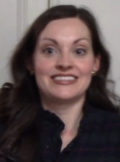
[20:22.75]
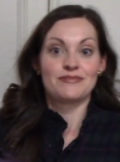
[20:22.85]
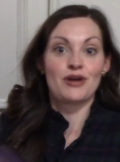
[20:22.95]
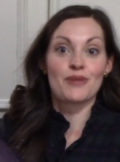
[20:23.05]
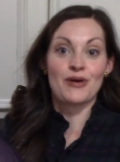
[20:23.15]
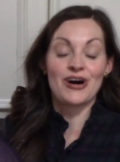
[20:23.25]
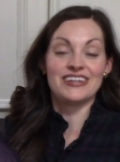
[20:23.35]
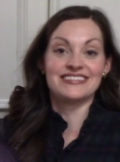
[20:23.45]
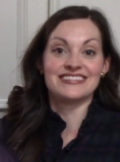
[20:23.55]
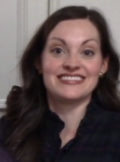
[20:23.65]

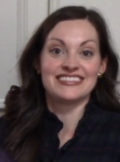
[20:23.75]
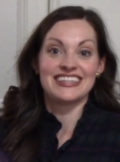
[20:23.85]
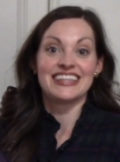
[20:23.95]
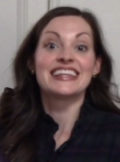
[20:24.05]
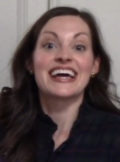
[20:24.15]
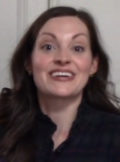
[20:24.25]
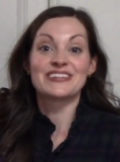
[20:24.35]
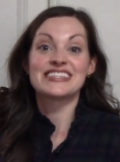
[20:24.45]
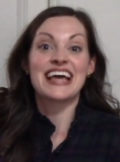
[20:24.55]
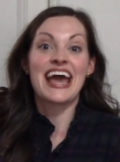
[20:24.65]
purple Le
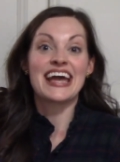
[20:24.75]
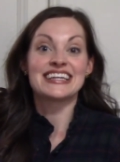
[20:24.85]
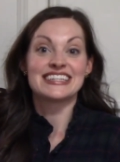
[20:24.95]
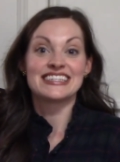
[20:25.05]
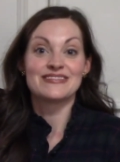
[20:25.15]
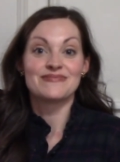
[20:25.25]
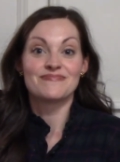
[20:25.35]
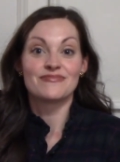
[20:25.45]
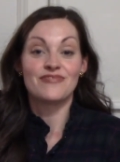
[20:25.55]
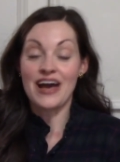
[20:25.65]
Creuset
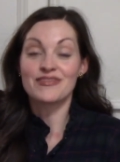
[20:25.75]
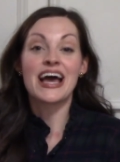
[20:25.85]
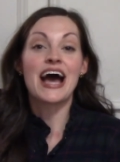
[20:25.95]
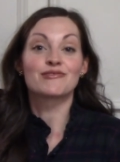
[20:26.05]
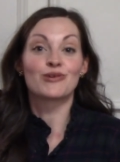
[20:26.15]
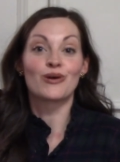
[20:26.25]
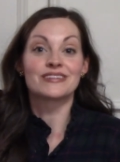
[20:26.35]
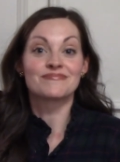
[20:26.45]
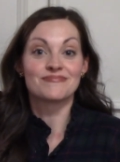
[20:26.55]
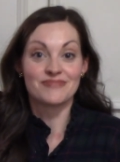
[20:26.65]
5.5
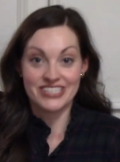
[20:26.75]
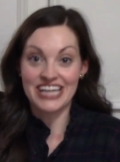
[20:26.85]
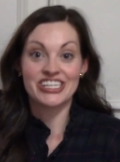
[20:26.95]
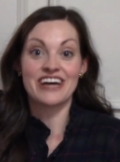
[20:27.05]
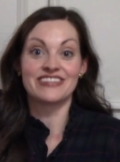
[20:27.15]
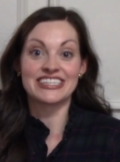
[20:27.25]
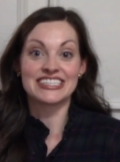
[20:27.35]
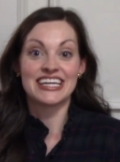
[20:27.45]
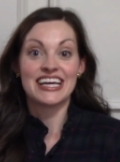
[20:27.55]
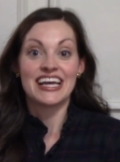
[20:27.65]
quart Dutch oven,
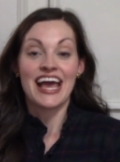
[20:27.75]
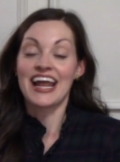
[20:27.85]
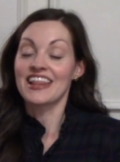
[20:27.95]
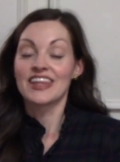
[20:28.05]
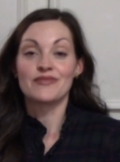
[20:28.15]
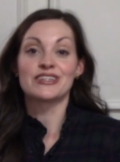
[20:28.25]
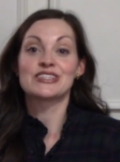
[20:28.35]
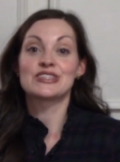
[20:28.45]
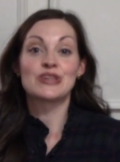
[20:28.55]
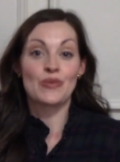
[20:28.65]
and I love it
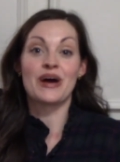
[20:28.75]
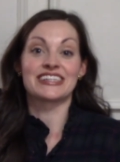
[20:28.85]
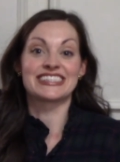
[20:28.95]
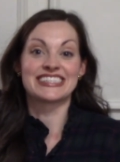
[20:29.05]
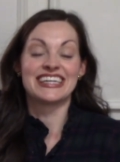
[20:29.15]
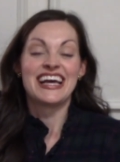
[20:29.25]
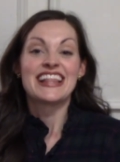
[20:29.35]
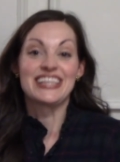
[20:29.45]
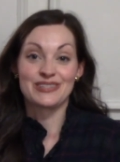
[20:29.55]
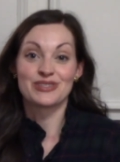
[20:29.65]
so much.
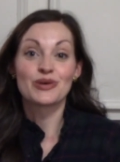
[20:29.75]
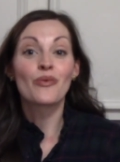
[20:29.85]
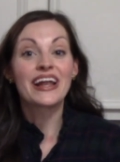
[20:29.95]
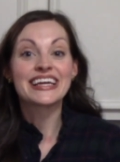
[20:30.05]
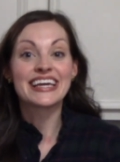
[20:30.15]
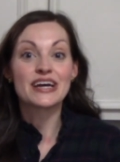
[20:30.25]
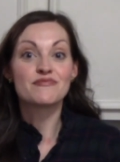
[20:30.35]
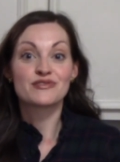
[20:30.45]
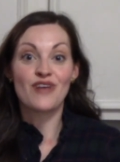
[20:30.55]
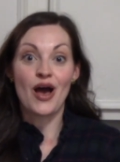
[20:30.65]
This was a wedding
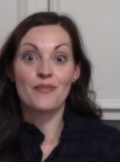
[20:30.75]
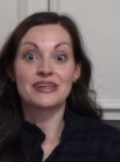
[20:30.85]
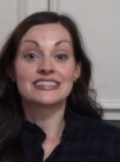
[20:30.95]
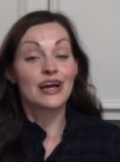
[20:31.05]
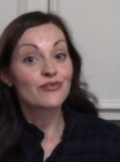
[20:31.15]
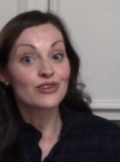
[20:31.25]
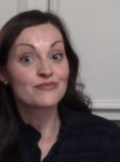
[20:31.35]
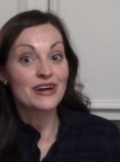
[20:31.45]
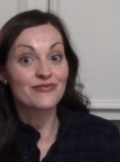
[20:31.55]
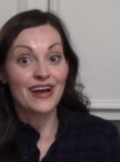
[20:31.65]
gift from several of
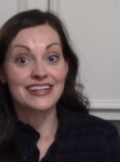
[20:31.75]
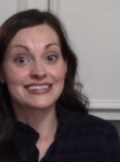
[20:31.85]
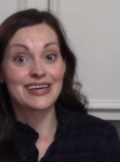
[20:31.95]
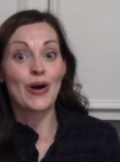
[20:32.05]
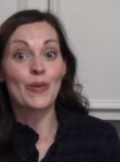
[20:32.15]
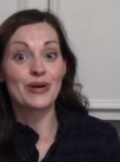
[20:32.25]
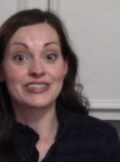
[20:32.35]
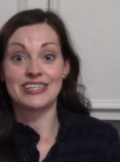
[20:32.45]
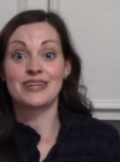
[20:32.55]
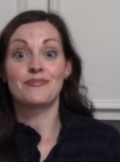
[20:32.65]
my friends. They all
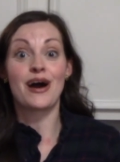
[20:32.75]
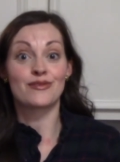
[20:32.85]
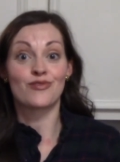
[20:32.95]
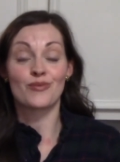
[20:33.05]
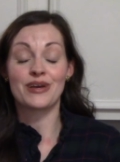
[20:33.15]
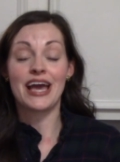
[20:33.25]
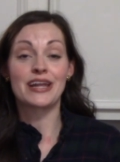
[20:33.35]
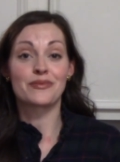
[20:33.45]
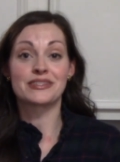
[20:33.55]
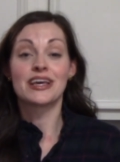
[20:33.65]
pitched in and bought it for me, and
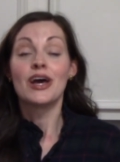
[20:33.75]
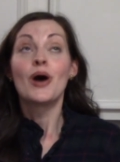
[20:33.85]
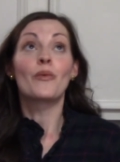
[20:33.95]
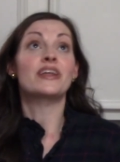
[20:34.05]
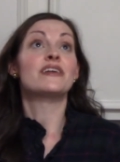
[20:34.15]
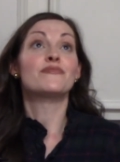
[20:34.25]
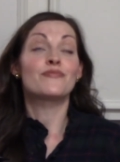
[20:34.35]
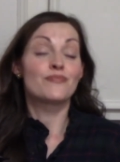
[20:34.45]
it was one of the